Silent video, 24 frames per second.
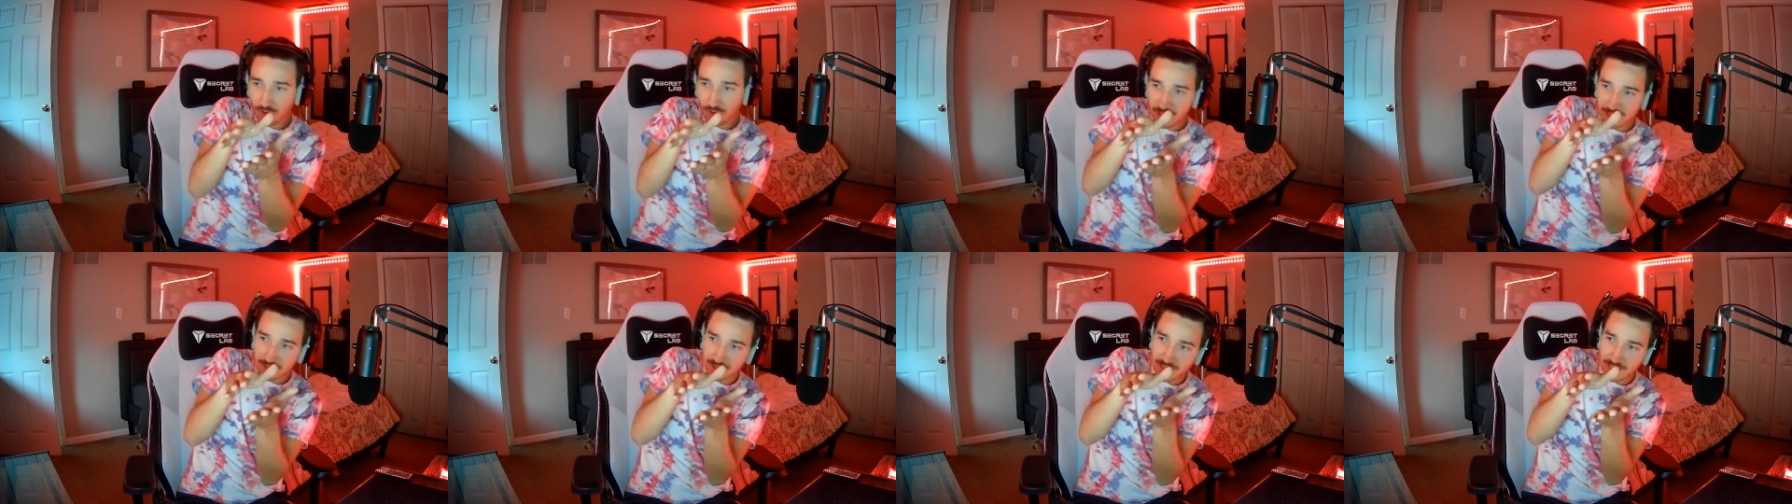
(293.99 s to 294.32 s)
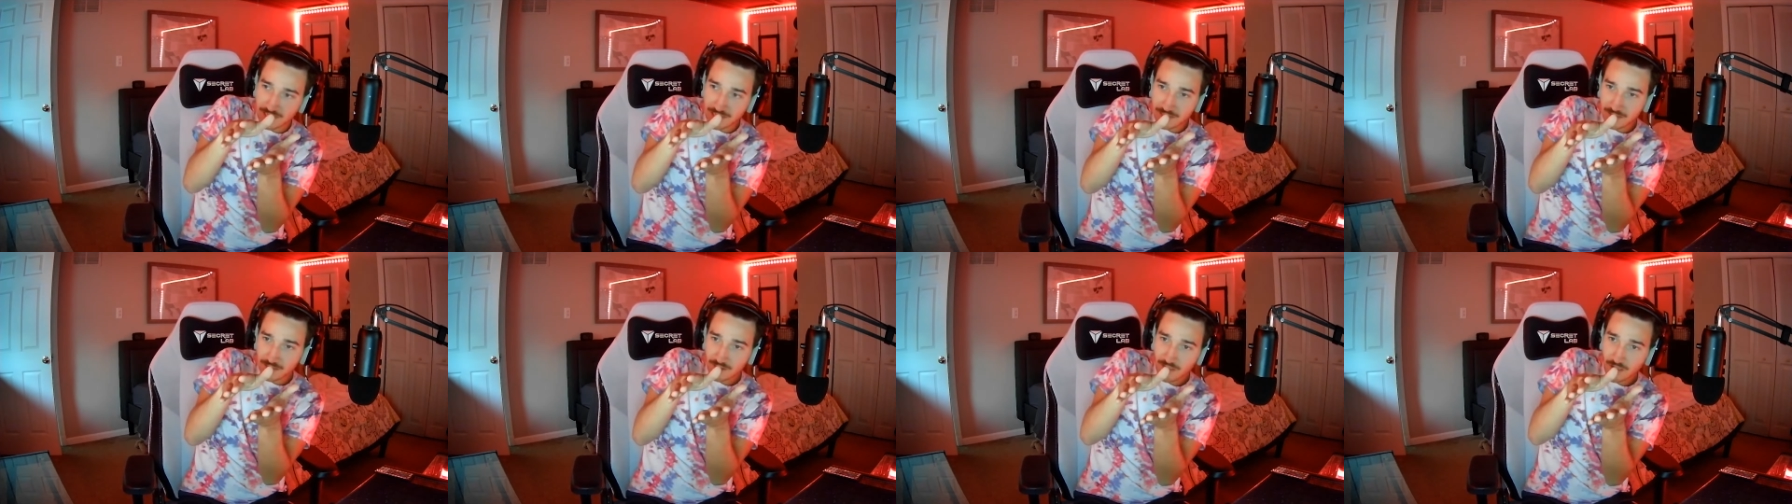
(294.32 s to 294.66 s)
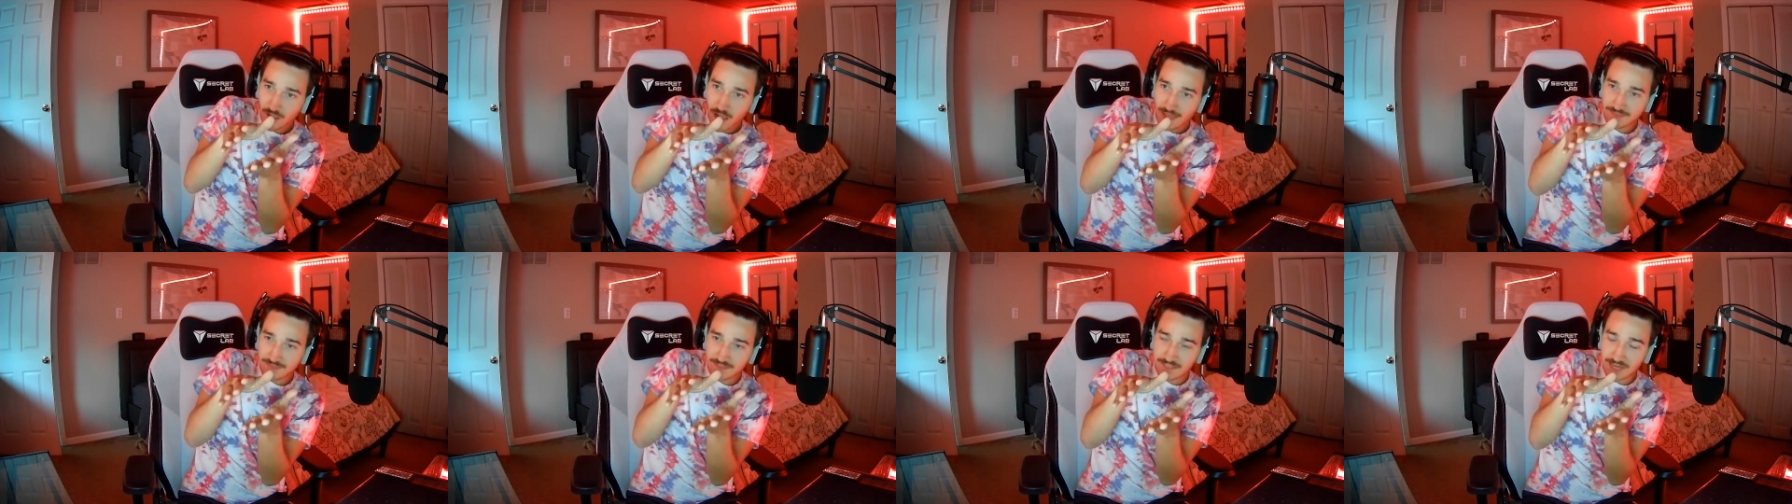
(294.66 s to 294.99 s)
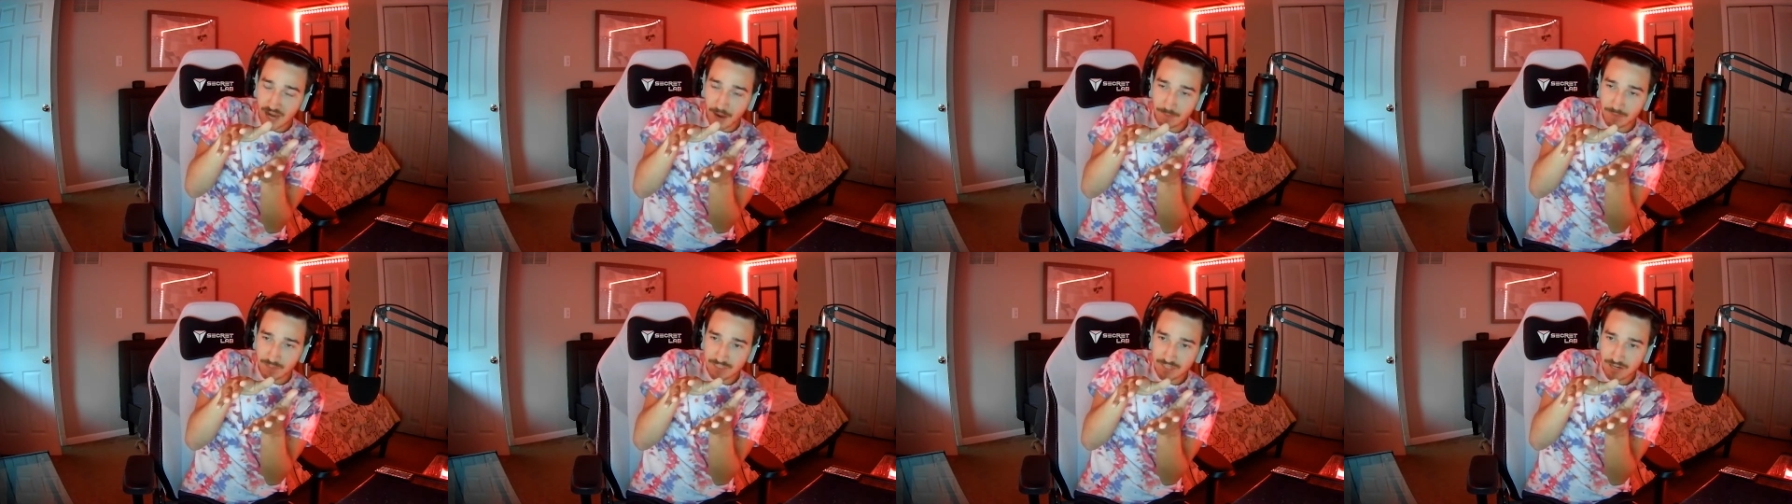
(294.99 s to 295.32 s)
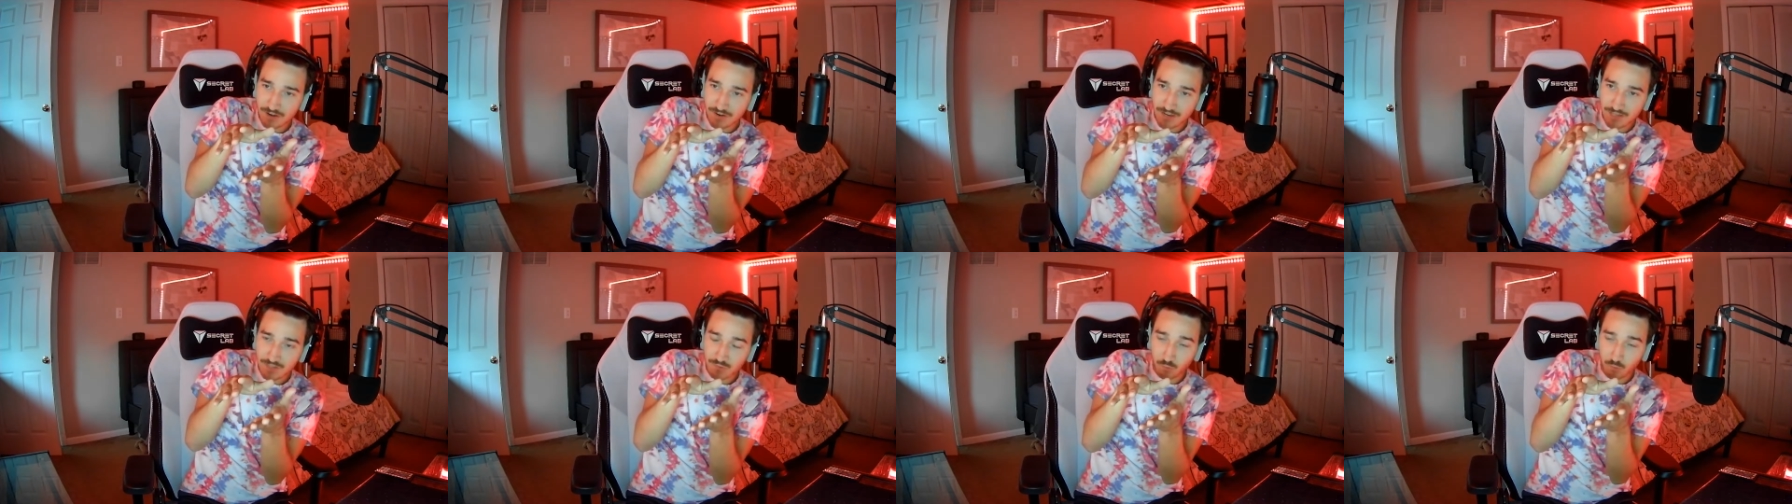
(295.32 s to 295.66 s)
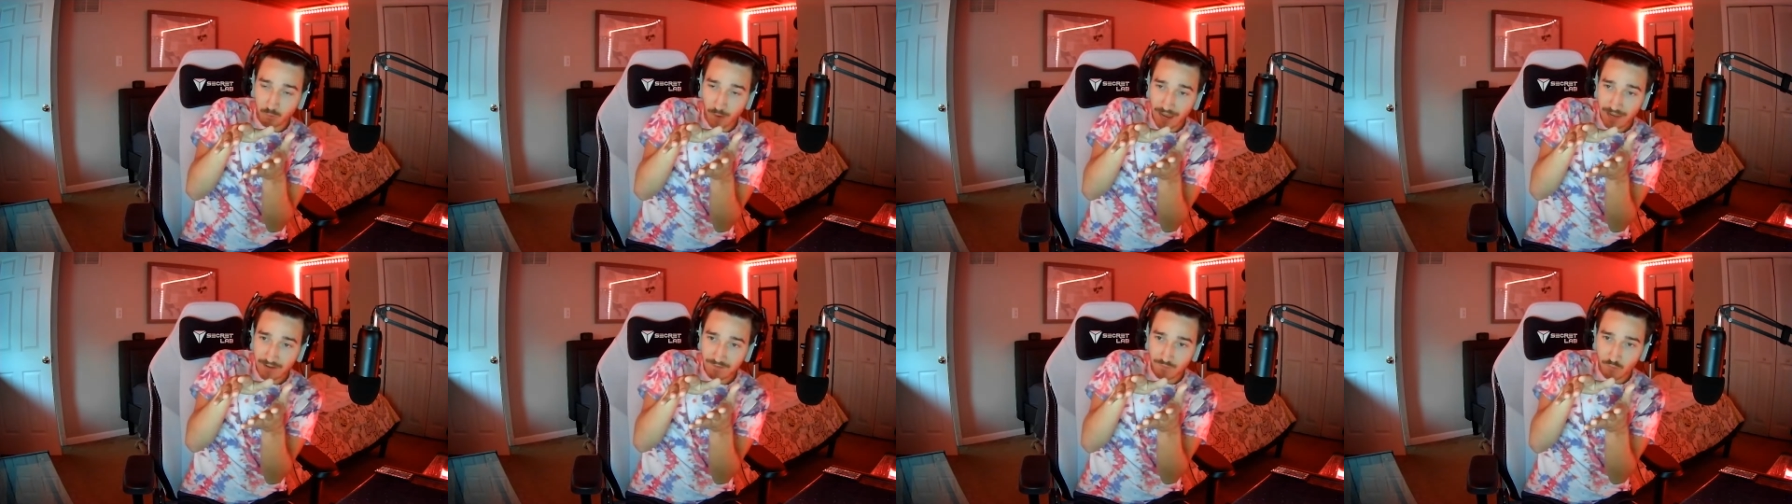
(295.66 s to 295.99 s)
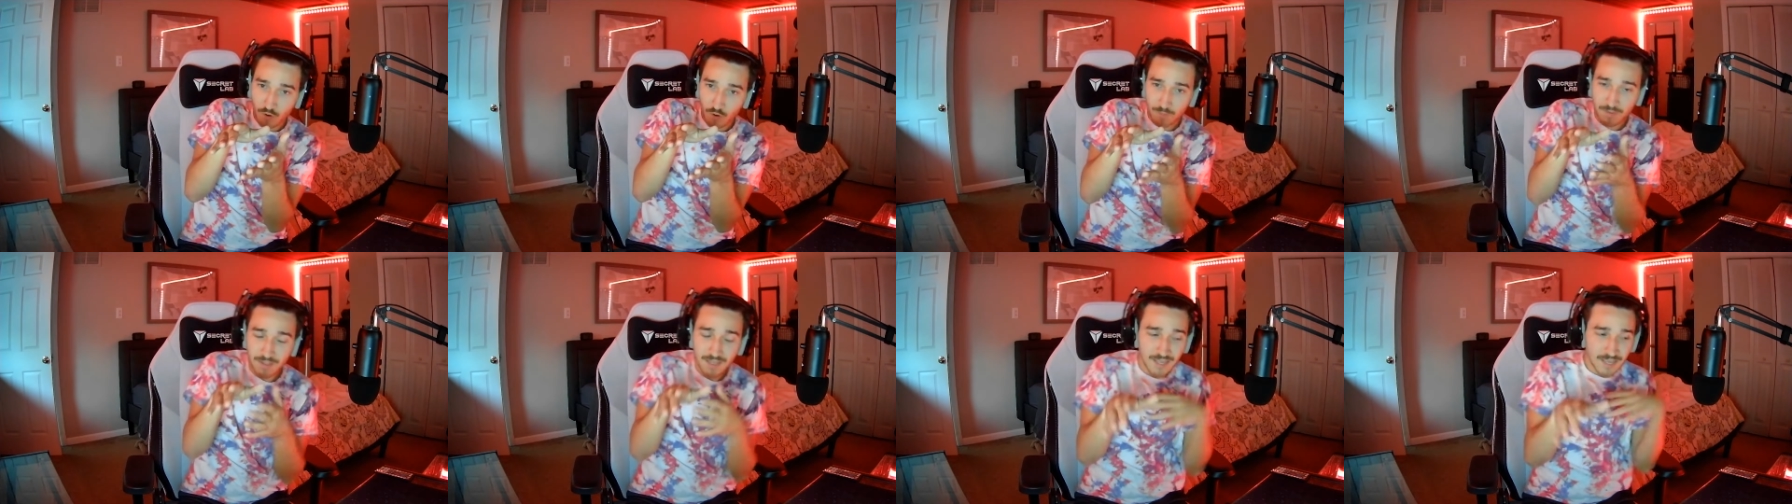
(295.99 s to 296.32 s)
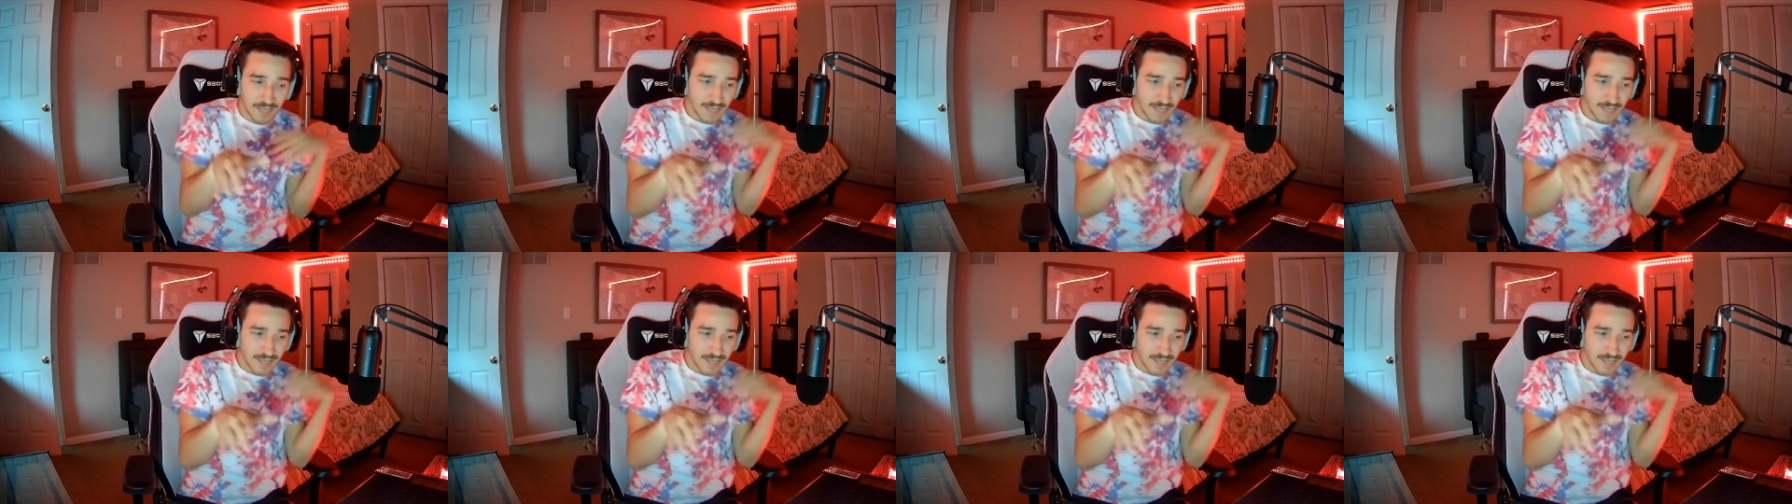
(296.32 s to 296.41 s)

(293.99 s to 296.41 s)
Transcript: like leaning at the top of the staircase, waiting for him,